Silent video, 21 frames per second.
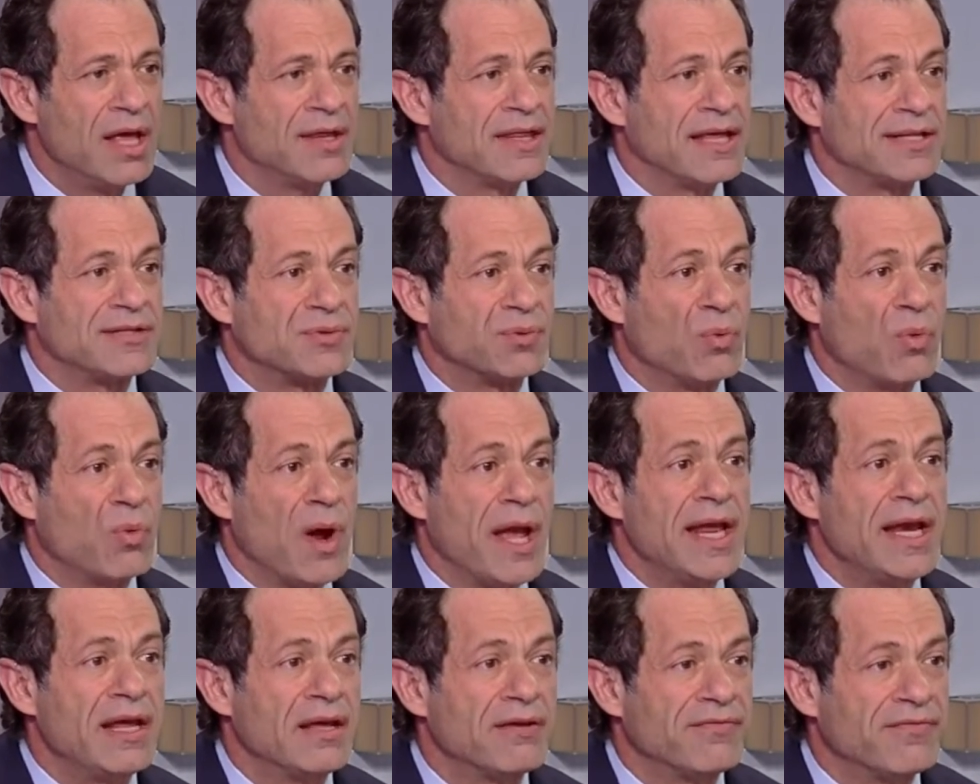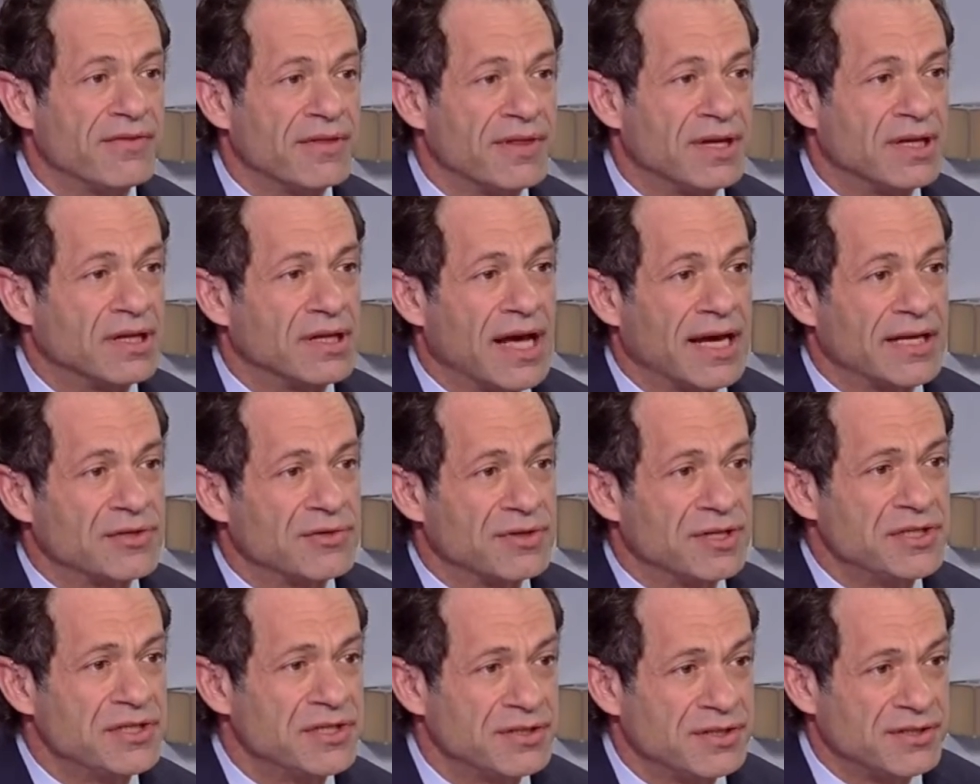that's waiting for the
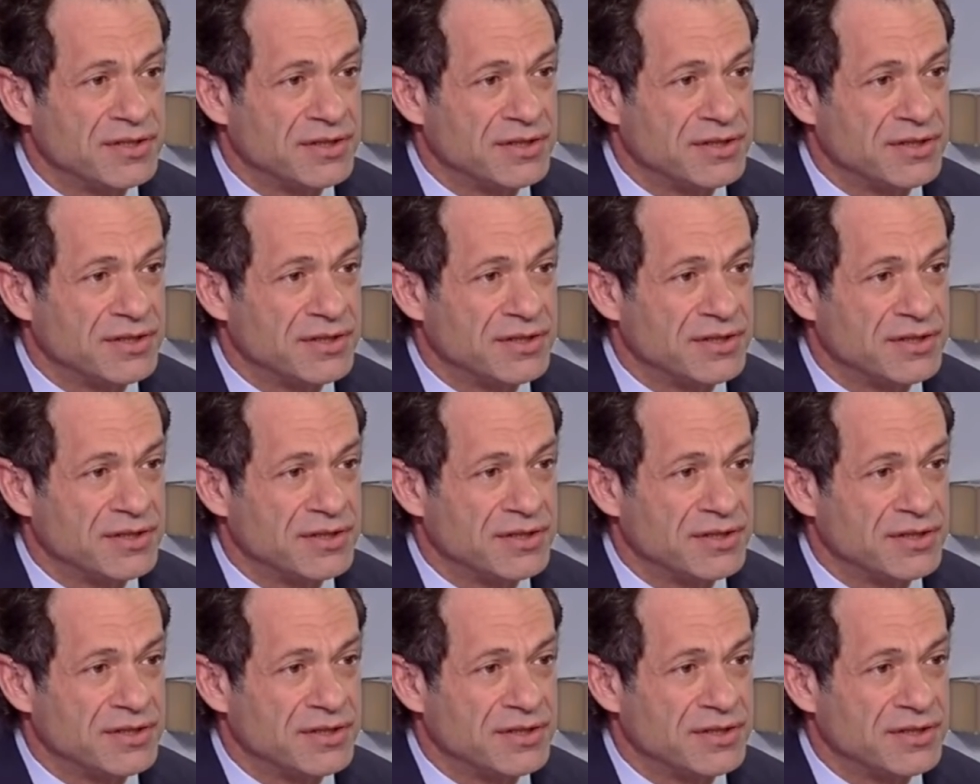electricians